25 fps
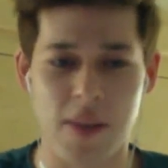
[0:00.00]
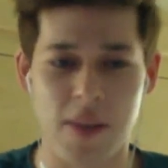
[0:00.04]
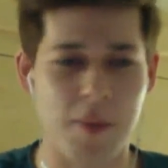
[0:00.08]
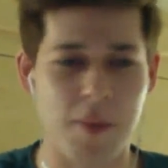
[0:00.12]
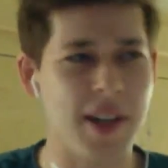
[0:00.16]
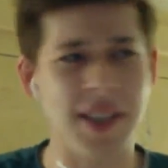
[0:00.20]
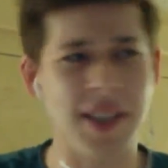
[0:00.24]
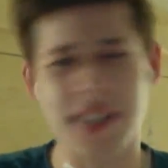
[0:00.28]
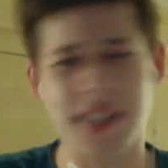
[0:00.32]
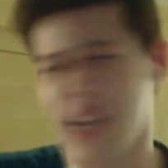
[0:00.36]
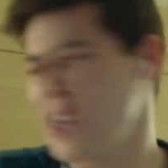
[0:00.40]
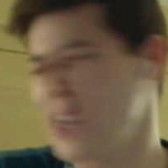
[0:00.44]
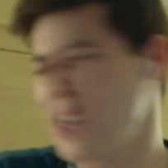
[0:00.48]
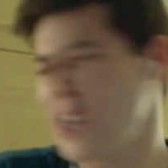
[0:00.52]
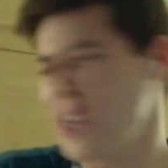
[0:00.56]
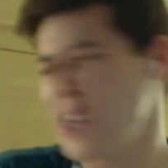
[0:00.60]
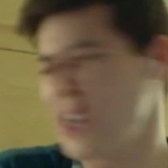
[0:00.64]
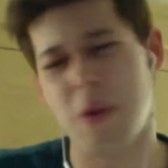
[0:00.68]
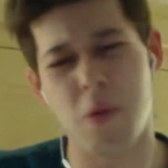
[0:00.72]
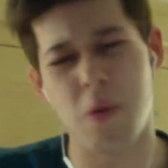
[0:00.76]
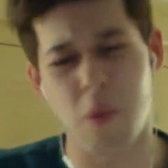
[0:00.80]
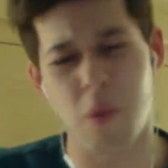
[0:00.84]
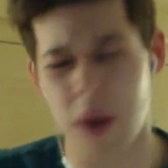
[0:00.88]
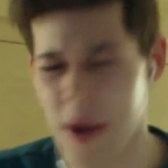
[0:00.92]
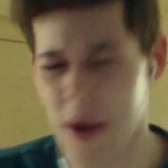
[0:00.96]
Because, yes, it's
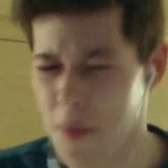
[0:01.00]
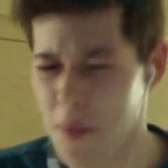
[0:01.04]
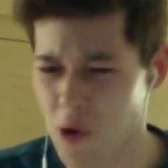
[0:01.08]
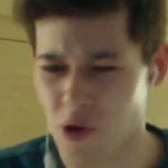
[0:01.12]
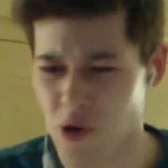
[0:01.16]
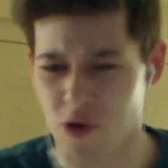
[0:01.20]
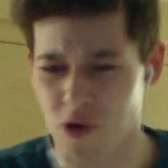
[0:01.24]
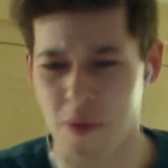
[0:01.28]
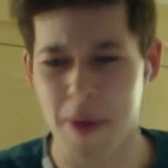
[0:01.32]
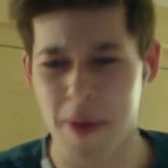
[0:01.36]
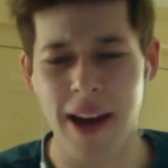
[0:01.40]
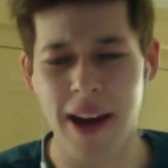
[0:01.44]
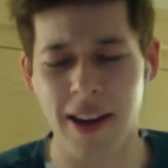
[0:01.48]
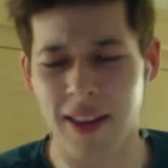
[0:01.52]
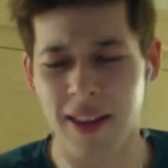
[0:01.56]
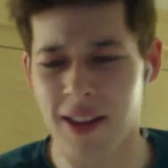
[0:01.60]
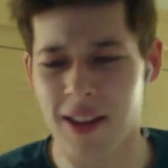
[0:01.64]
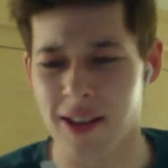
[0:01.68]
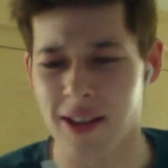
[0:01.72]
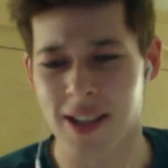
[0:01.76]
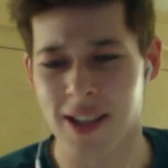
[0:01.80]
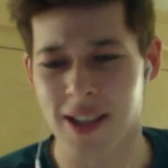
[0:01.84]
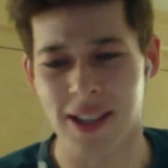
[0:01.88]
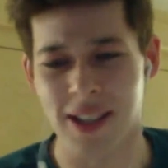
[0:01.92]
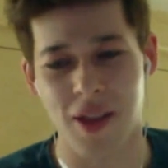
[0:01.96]
been way more dramatic than
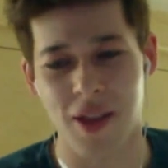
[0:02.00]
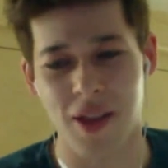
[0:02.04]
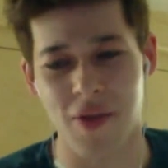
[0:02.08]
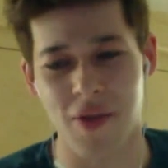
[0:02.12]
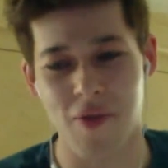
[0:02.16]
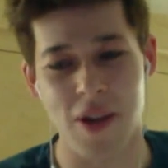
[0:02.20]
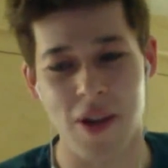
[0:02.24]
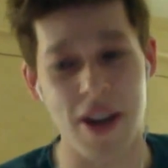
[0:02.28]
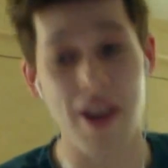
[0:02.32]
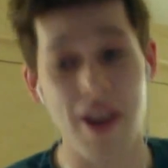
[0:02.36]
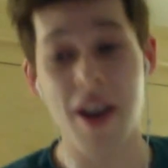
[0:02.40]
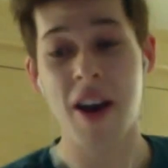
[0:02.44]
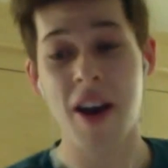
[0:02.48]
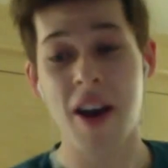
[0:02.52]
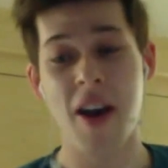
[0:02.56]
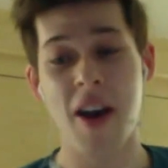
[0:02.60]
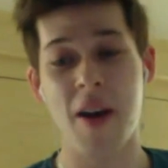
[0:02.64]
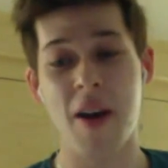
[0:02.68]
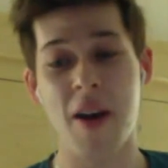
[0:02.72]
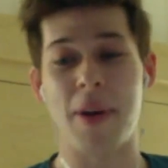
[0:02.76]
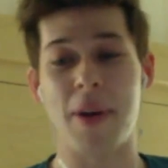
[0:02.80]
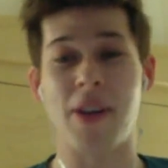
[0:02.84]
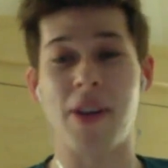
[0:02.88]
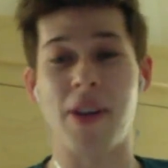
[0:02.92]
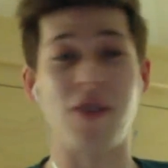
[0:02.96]
season 3,
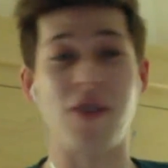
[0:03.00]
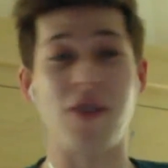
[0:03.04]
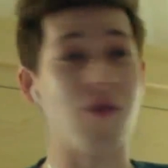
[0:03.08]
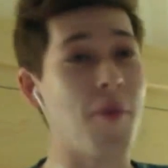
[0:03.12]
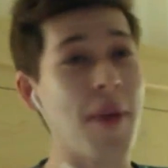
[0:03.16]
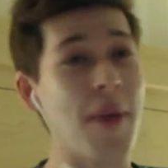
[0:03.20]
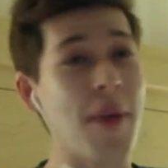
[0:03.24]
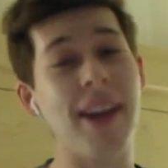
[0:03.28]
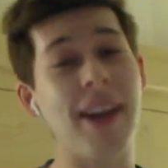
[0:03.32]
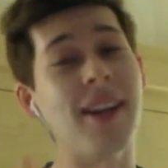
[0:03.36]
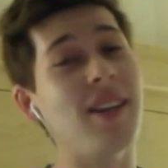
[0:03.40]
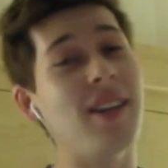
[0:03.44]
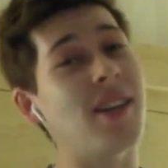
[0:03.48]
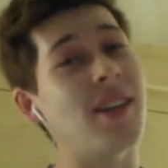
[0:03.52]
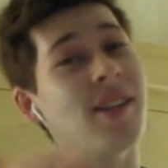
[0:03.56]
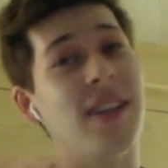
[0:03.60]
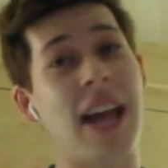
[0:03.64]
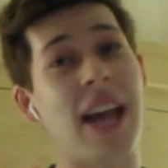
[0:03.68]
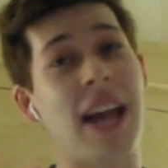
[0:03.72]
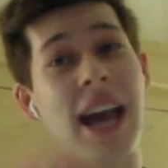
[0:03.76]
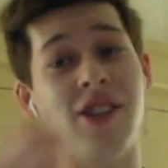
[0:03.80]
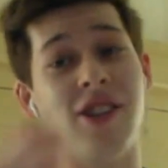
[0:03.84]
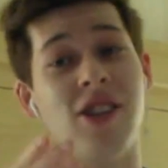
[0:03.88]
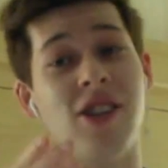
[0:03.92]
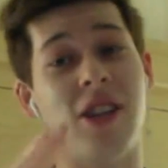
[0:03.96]
but dramatic doesn't
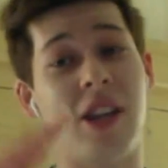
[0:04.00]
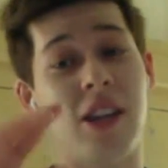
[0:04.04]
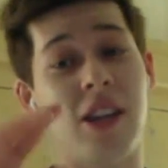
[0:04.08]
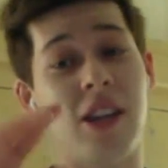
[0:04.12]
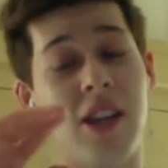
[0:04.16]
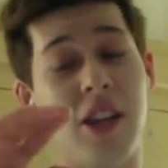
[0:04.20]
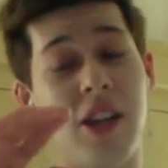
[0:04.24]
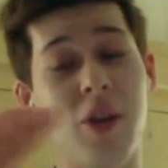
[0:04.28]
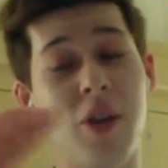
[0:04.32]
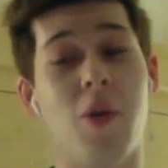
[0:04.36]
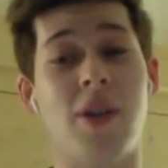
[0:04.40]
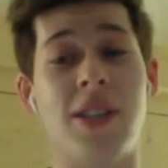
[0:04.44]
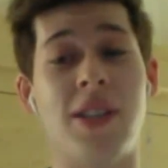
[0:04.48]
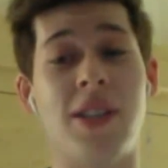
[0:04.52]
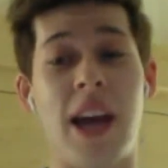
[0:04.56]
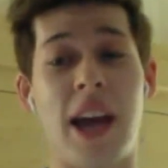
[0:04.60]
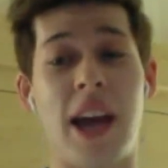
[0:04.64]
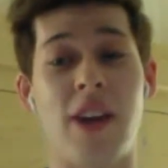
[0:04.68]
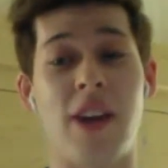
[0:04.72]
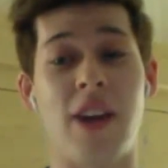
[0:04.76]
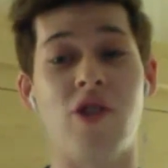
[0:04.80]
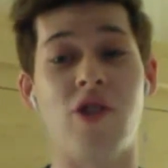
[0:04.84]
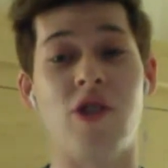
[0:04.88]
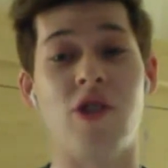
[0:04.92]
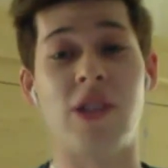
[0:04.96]
actually equal to
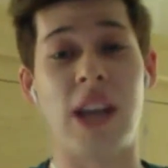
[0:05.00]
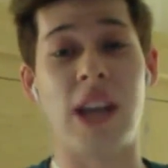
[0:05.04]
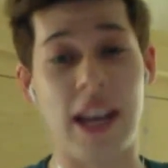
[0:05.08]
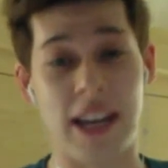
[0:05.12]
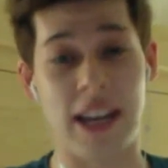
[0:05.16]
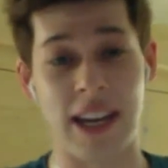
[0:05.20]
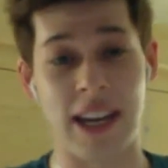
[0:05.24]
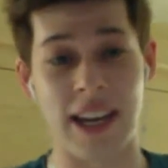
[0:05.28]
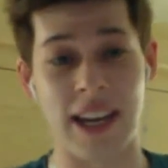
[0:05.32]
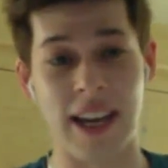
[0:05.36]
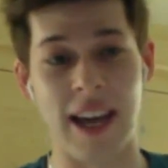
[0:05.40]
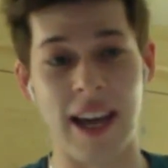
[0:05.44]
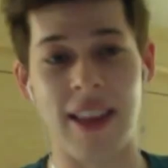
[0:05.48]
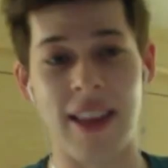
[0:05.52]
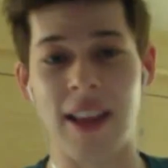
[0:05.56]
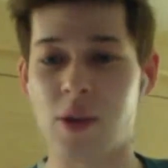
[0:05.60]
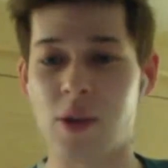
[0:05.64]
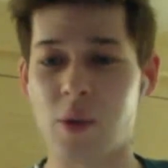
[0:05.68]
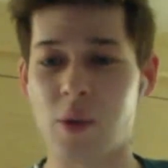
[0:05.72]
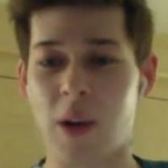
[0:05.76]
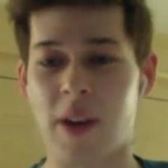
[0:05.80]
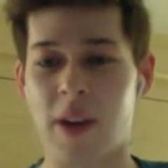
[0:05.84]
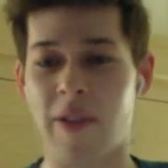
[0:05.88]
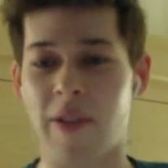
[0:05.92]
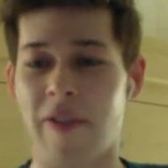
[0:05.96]
entertaining, and that's what
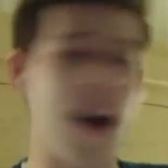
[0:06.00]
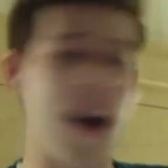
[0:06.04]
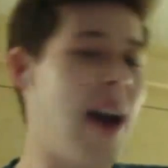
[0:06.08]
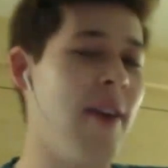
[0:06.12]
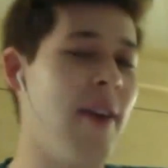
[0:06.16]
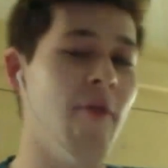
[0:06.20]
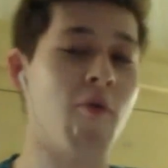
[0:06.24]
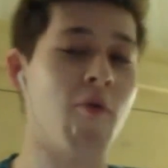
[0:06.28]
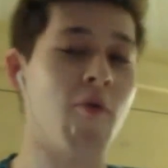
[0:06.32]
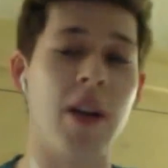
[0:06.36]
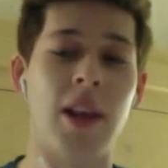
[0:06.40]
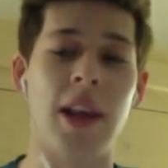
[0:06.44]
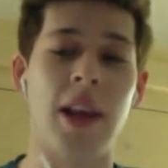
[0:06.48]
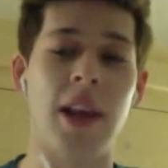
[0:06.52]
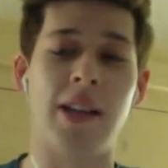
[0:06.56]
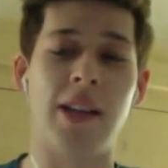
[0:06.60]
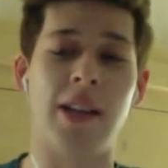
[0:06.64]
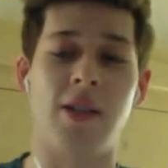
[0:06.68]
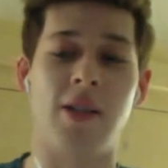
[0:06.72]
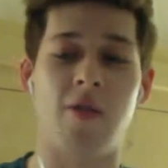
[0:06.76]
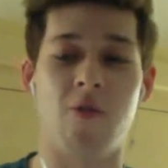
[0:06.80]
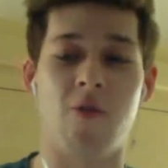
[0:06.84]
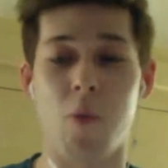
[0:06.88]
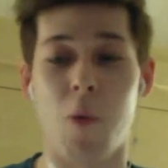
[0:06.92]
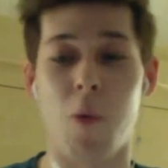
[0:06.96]
I kind of realized
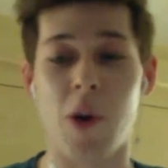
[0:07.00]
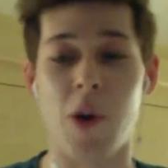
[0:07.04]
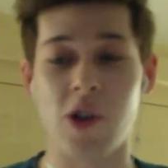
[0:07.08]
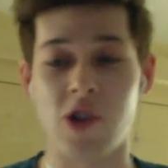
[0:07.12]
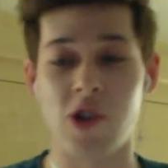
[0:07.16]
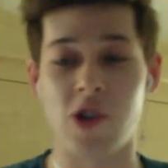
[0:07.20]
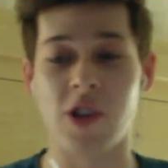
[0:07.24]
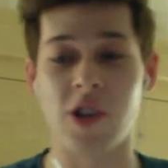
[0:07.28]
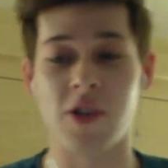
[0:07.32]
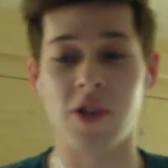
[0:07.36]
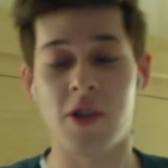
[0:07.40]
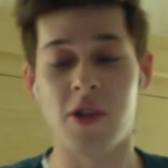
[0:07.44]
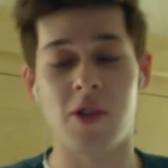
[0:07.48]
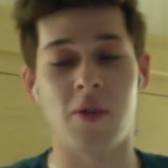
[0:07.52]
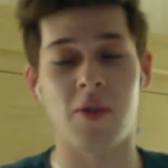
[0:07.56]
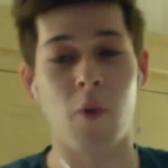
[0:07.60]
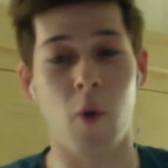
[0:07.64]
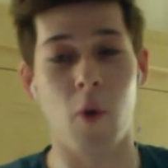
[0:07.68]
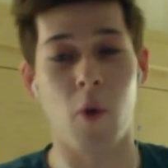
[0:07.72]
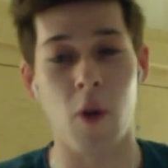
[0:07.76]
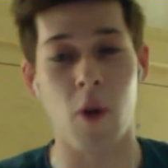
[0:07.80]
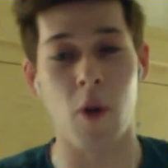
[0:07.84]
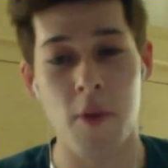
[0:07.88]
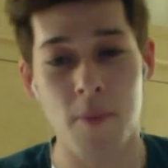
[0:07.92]
through watching season 4.